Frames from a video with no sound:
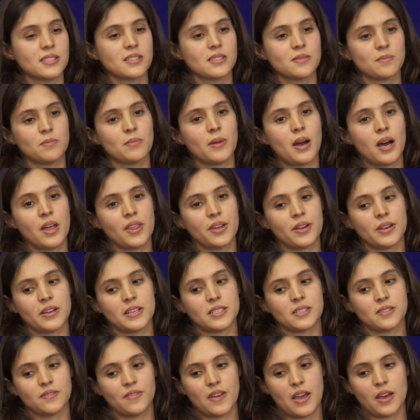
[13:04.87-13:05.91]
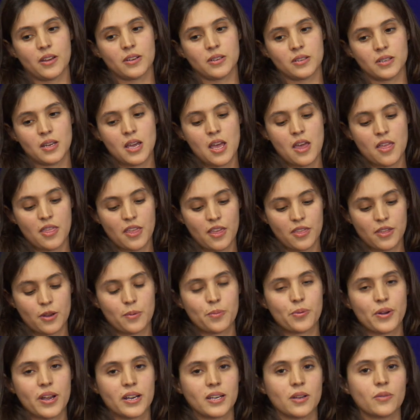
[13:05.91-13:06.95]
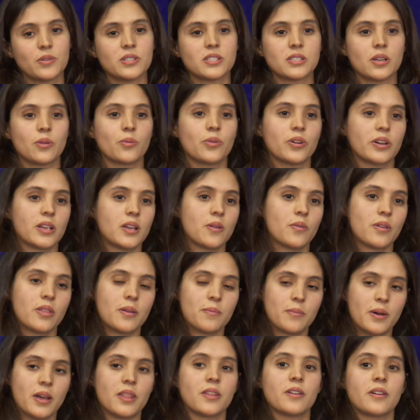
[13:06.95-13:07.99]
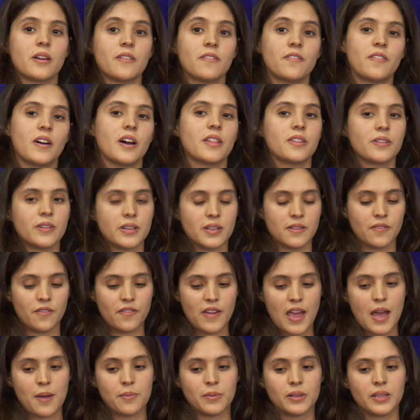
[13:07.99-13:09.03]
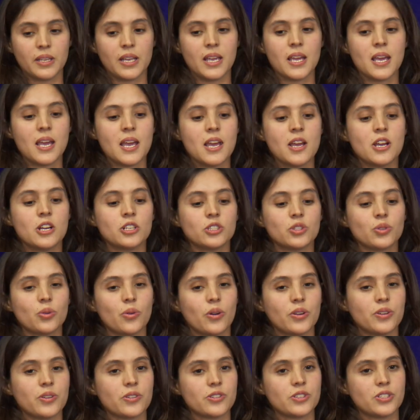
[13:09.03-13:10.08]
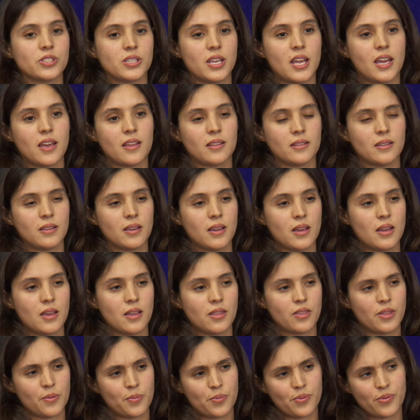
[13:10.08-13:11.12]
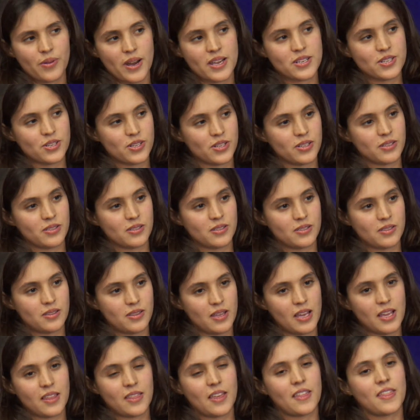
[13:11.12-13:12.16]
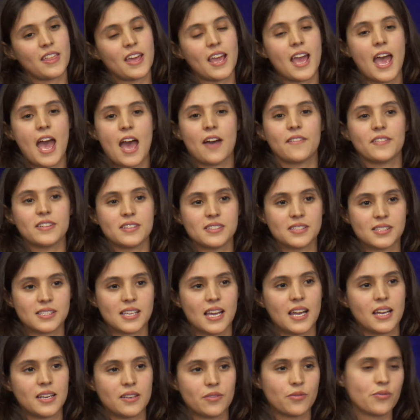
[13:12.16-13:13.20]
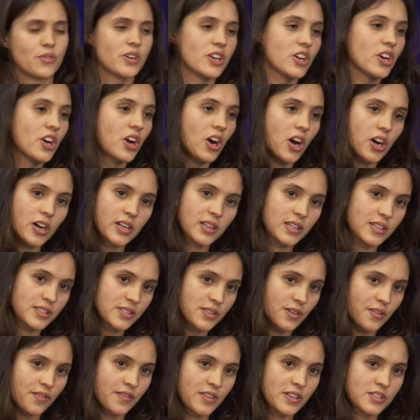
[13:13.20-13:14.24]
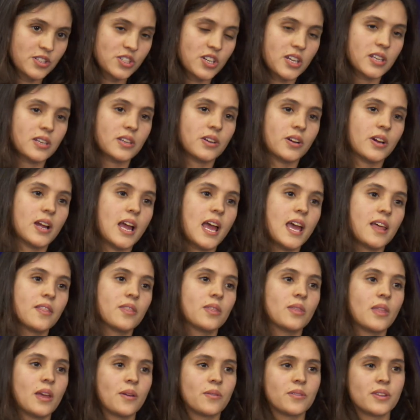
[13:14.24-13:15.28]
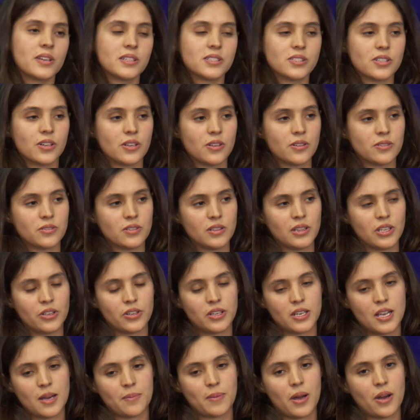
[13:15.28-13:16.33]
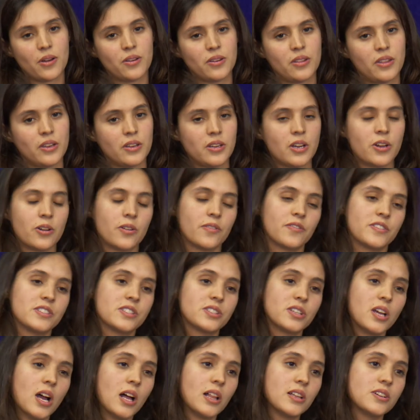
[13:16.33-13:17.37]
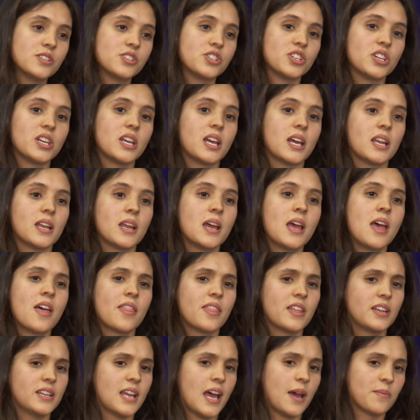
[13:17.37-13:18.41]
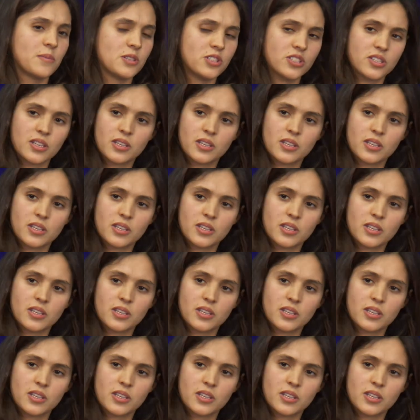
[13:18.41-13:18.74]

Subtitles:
mother is found that they're pregnant, we start working with the mother and father and family to understand the precious thing that they have inside, regardless of the gender. And then they start learning about the neurophysiology and the damage